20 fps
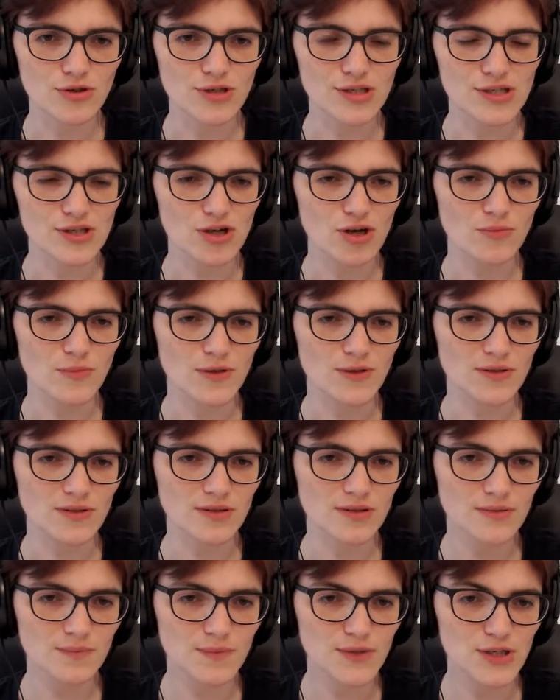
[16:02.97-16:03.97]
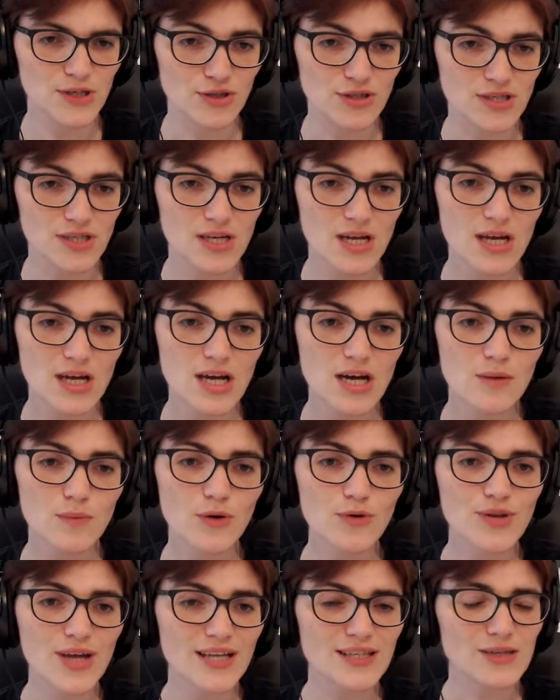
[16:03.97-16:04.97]
not as common peons?
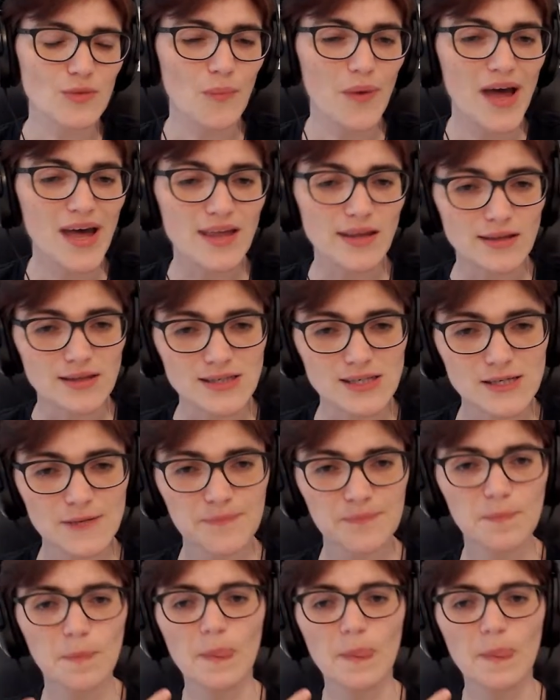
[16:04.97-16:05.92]
Well, that depends.